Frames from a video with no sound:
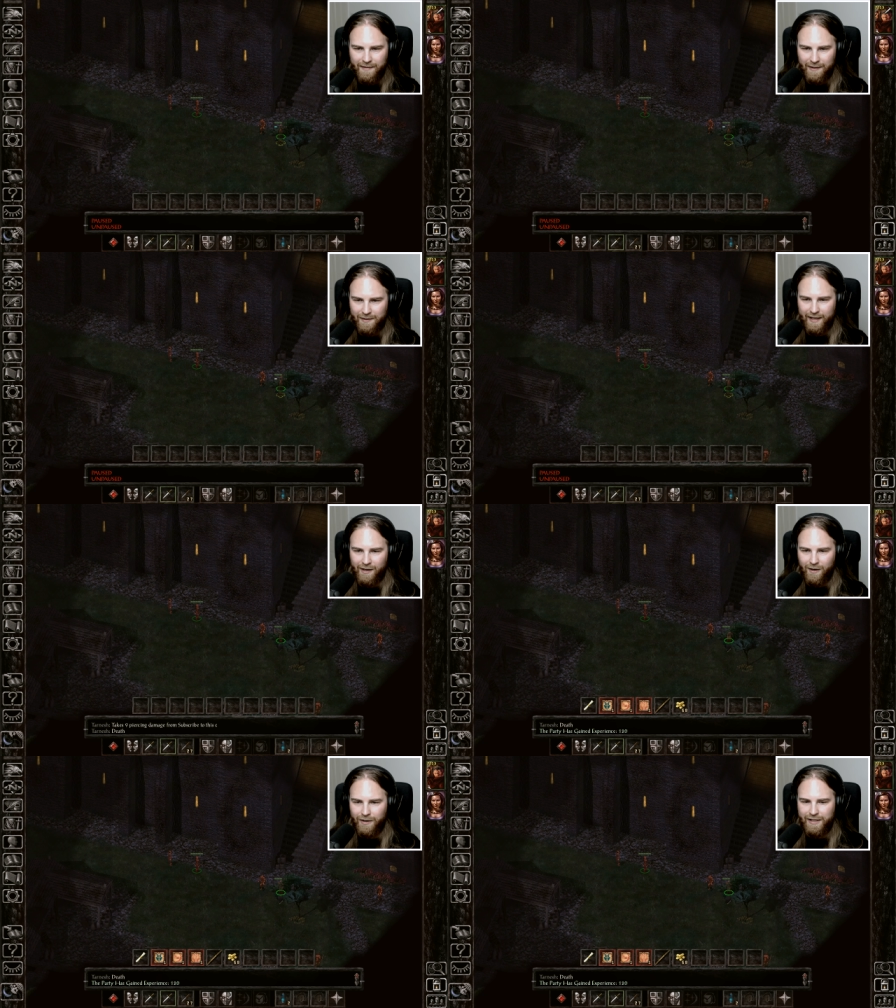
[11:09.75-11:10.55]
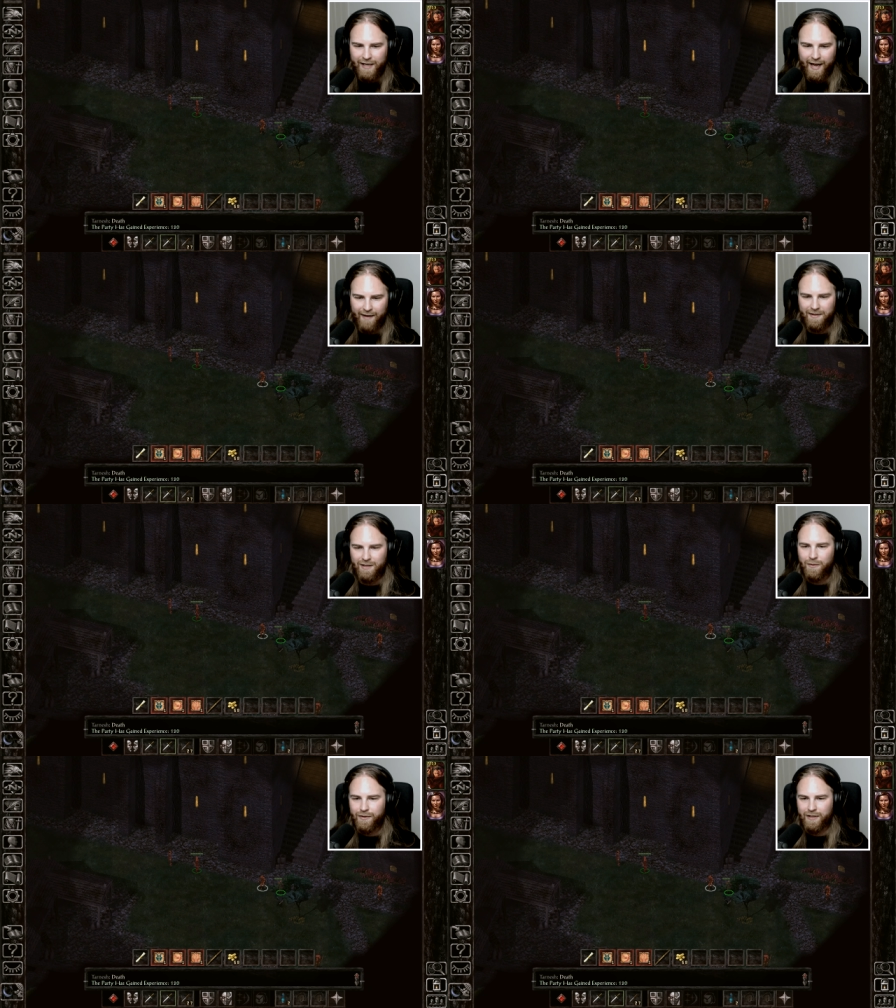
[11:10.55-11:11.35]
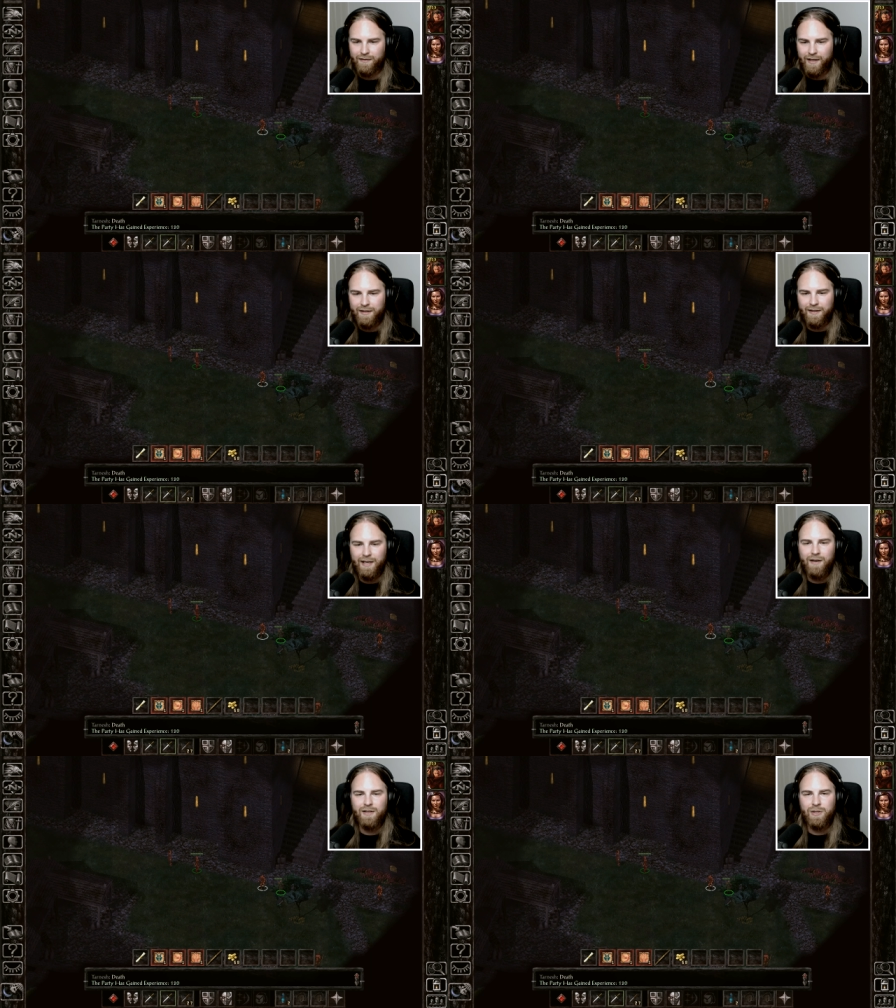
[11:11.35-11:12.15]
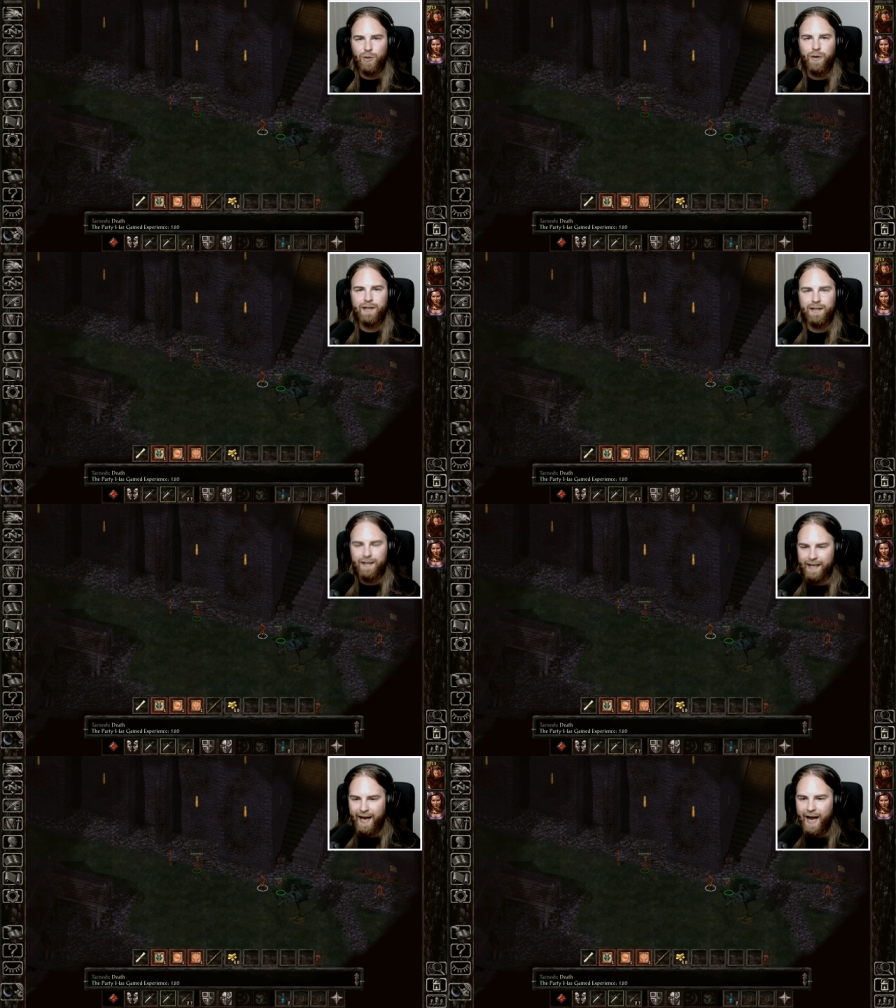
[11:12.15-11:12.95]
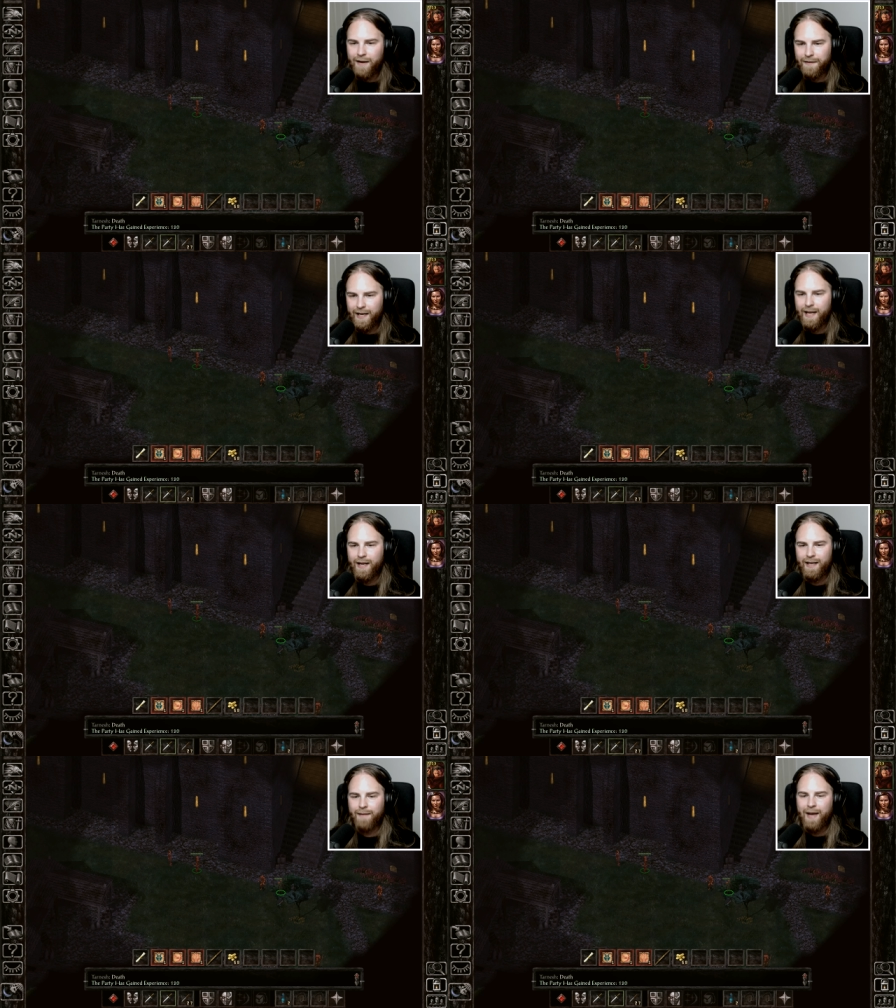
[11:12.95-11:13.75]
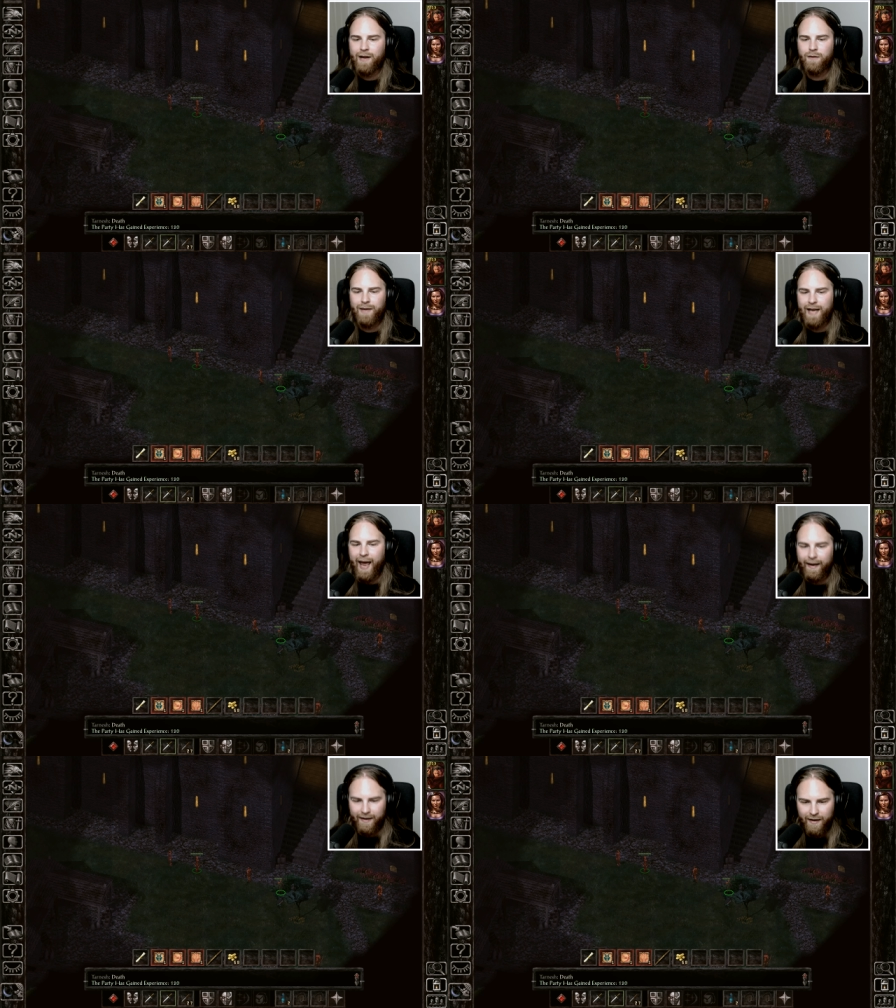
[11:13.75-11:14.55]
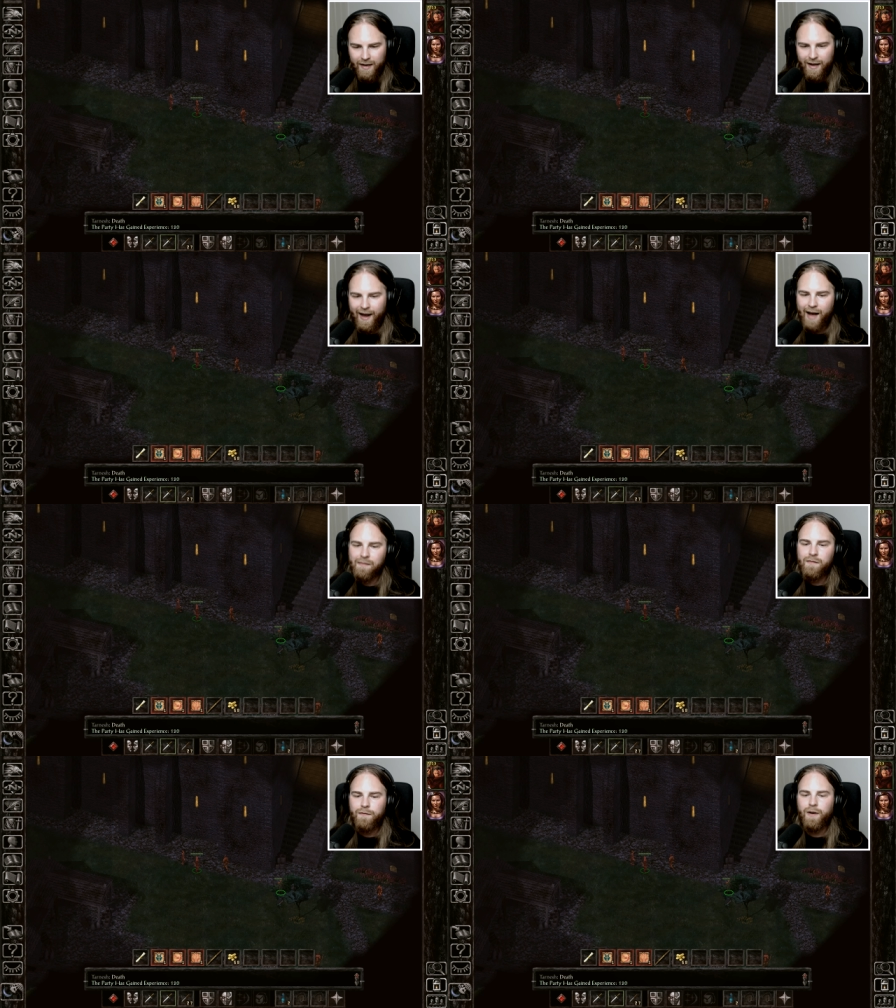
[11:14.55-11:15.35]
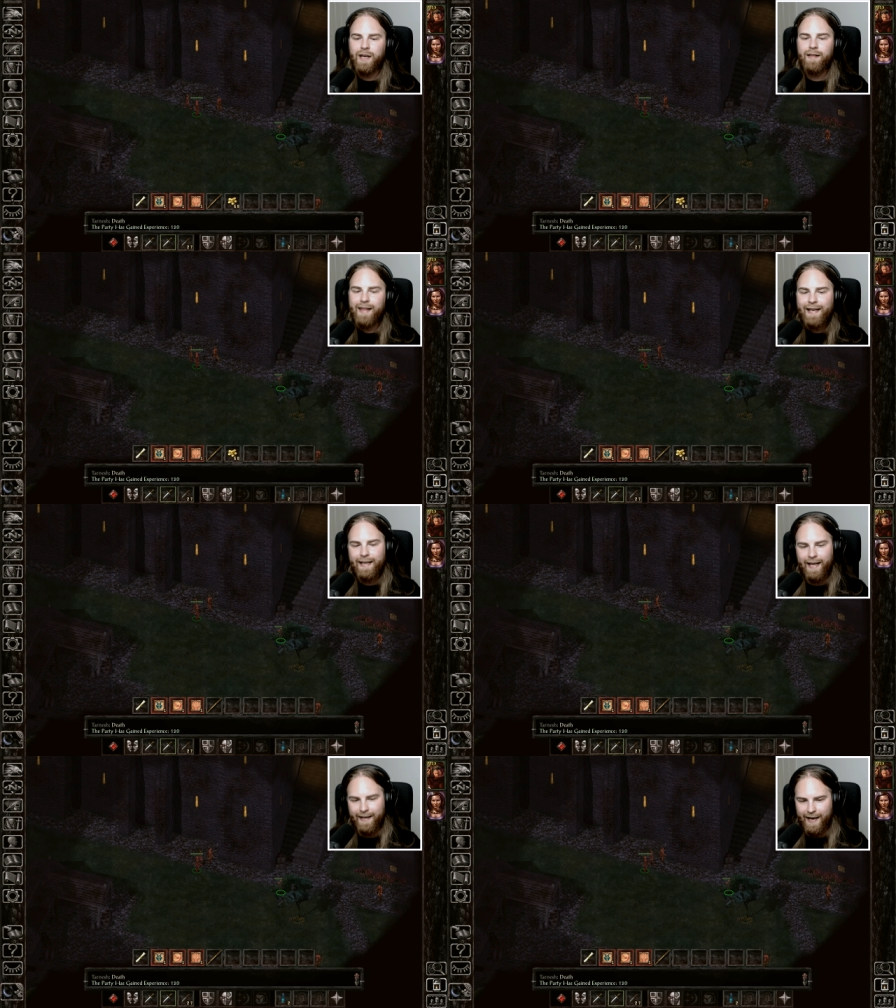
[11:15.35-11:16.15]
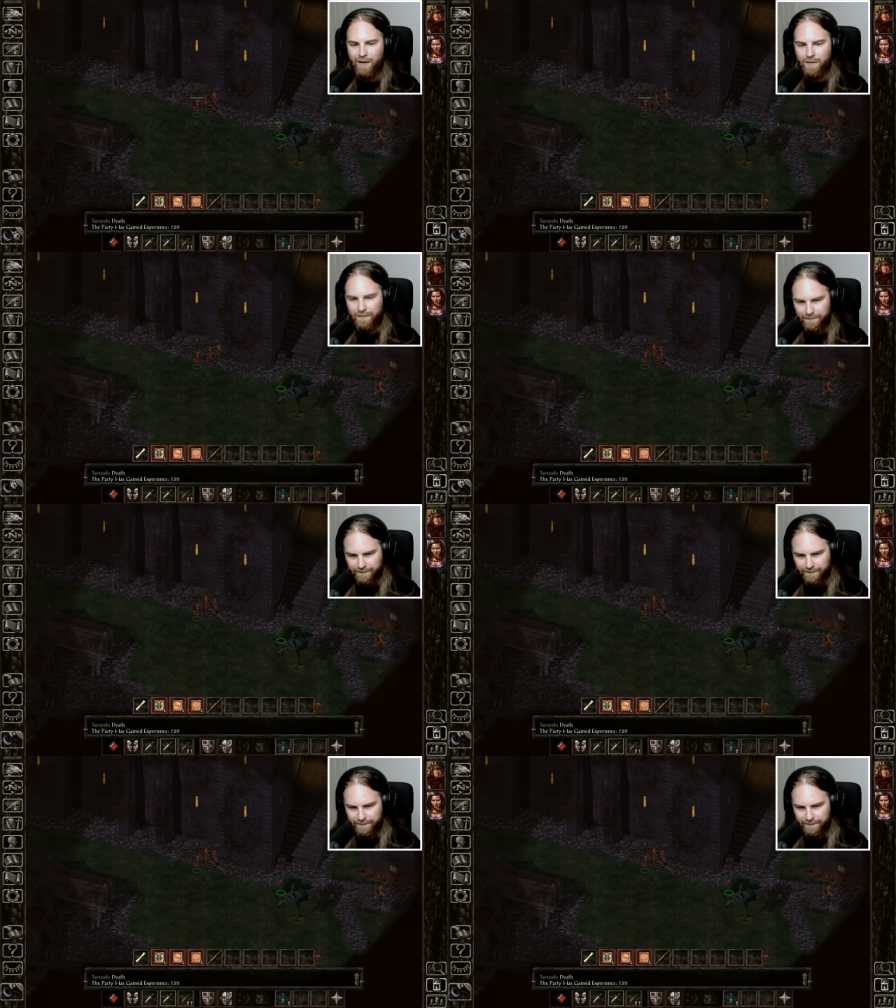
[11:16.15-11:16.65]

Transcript: He was like, oh shit, someone just literally stuck the knife in the back of my neck. I'm fucking legging it now.